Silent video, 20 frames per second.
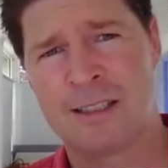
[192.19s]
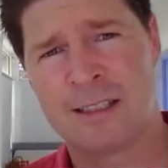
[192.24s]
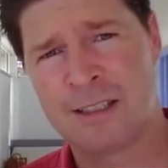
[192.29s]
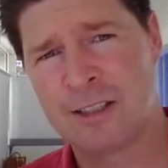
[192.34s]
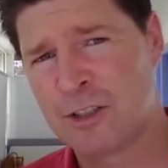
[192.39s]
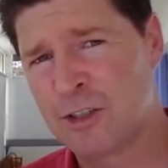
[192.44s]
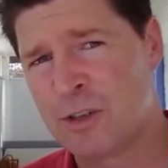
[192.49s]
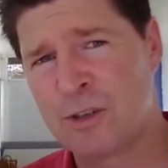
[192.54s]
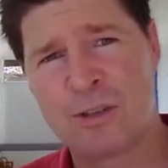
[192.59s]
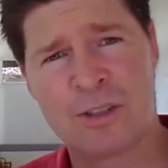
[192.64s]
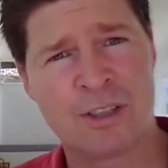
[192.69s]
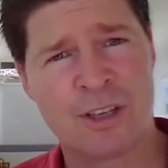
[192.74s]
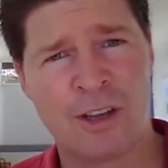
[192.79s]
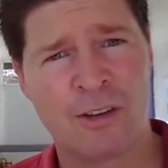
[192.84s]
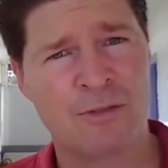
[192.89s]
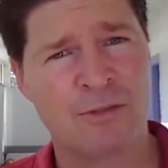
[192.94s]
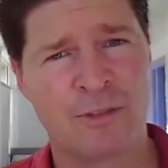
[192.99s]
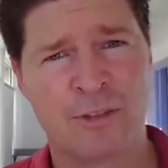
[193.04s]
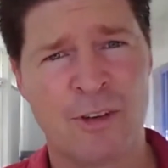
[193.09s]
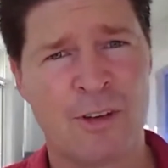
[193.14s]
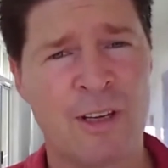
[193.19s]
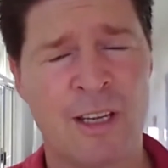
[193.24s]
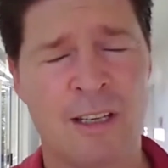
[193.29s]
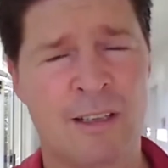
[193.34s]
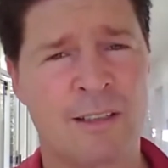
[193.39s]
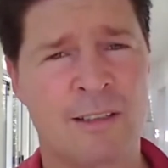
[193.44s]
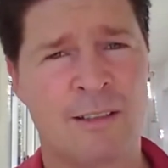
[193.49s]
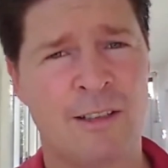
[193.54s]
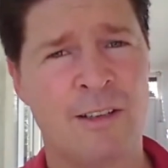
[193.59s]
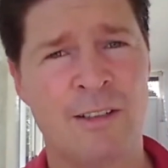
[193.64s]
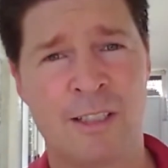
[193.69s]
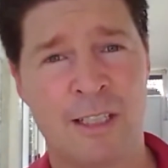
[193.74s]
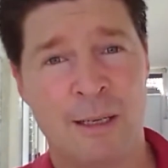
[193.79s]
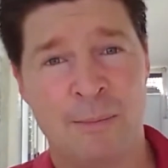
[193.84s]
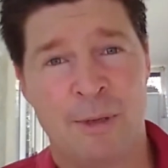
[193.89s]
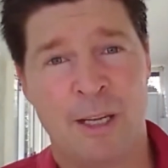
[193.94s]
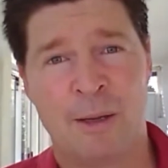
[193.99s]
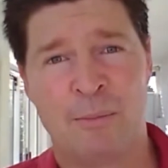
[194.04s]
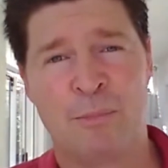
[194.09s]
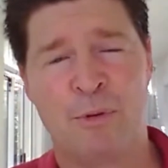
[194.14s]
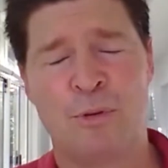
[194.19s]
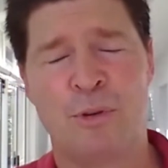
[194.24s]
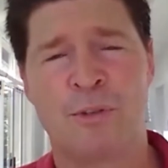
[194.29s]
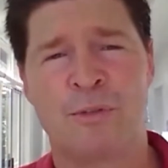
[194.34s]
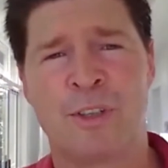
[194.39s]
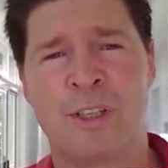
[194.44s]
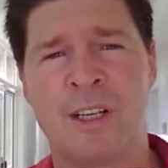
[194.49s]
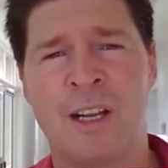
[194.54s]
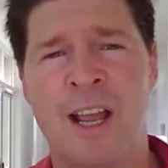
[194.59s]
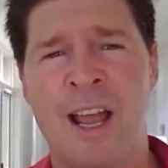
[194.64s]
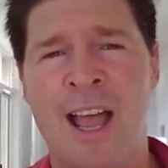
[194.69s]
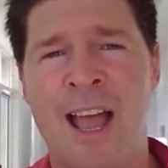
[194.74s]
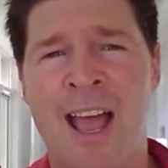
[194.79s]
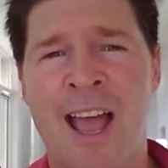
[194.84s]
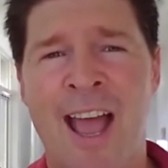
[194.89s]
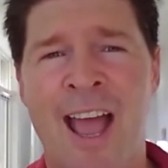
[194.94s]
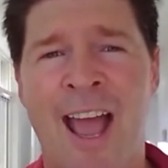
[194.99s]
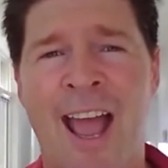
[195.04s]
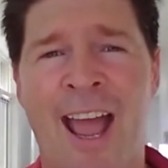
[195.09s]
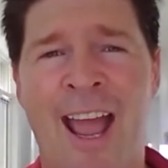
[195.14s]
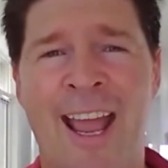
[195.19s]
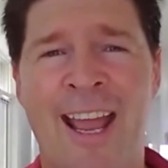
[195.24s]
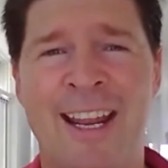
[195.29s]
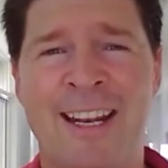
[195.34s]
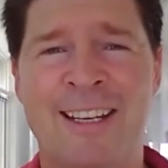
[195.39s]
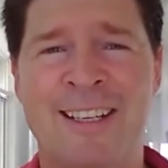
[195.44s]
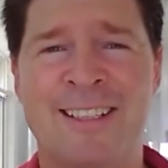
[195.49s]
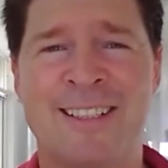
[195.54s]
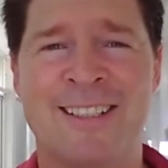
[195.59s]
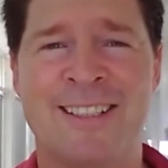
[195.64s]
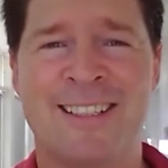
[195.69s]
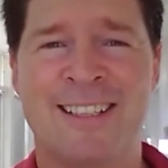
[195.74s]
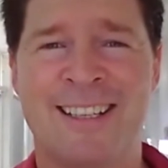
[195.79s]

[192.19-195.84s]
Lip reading: Students don't seem to get bored of it, and